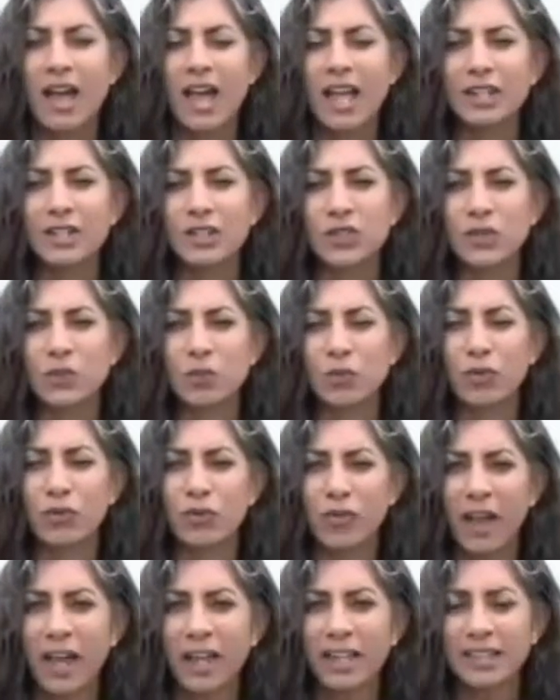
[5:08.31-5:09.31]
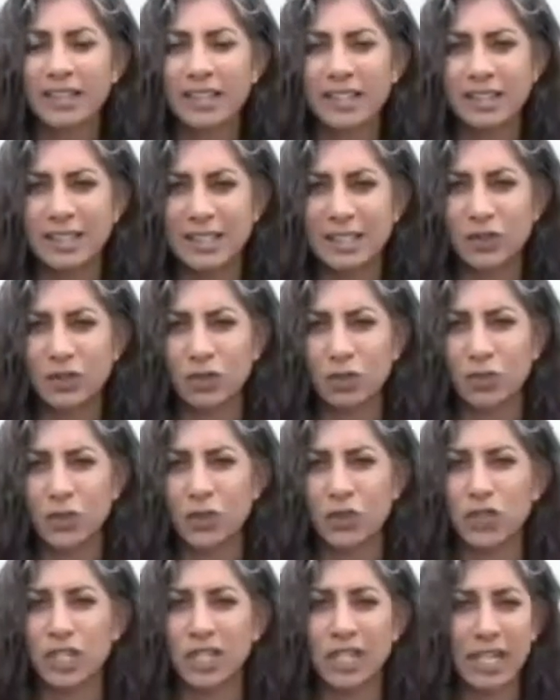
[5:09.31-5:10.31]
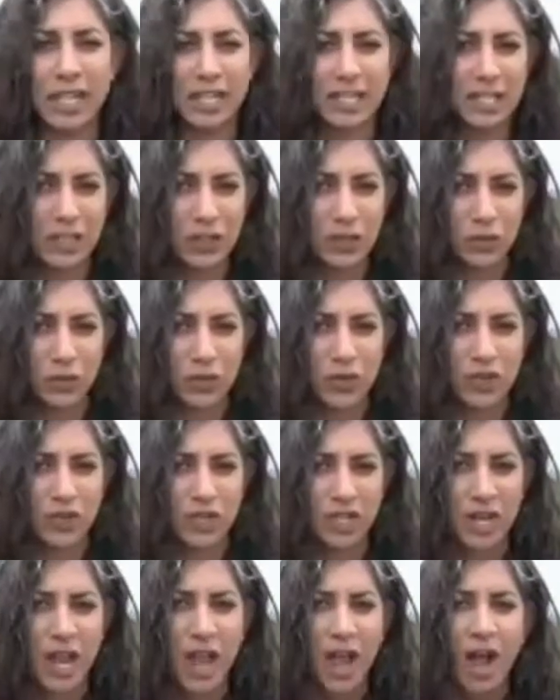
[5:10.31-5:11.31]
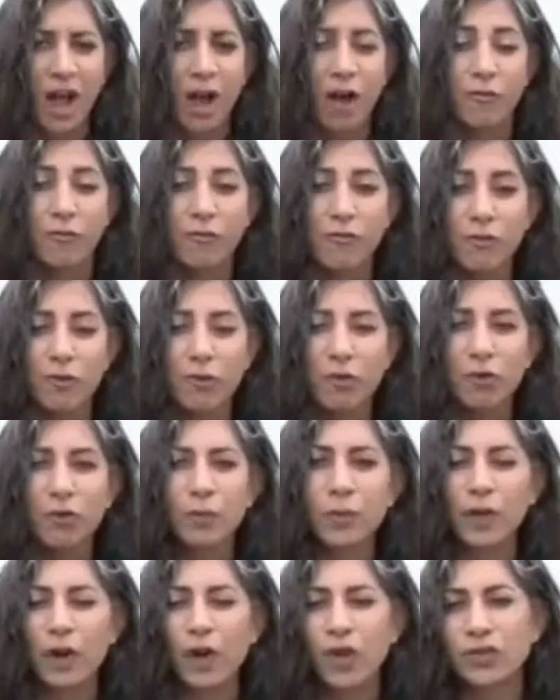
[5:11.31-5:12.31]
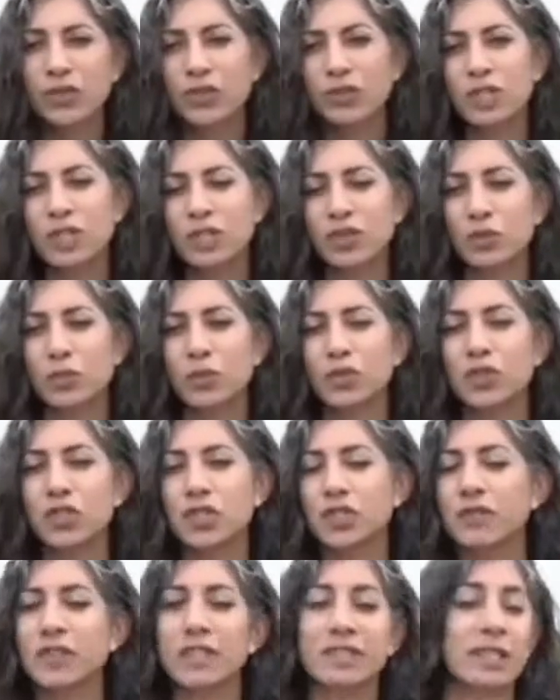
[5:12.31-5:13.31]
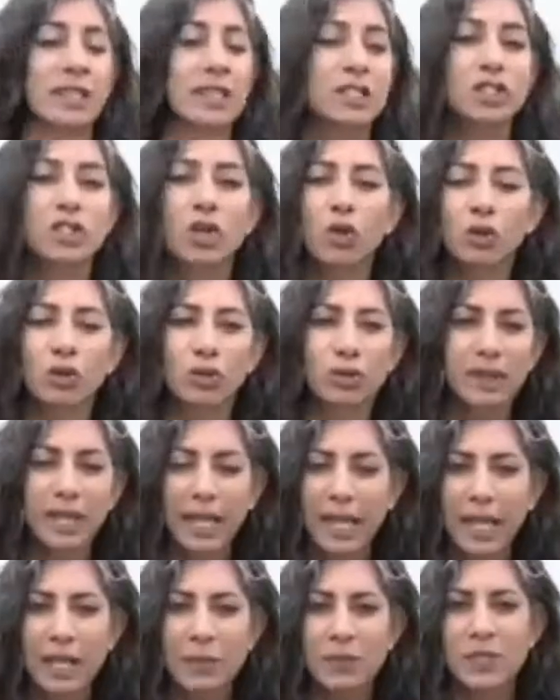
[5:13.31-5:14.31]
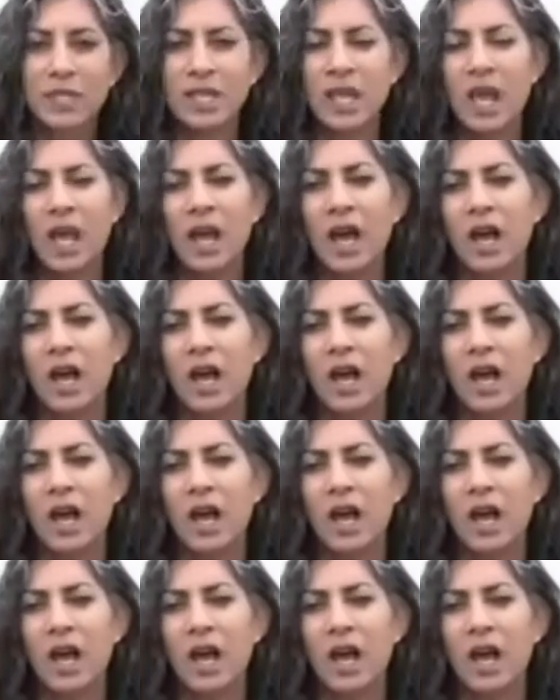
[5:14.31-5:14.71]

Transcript: and to provide this distribution, again, distribution of food, but also distribution of things like solar lamps,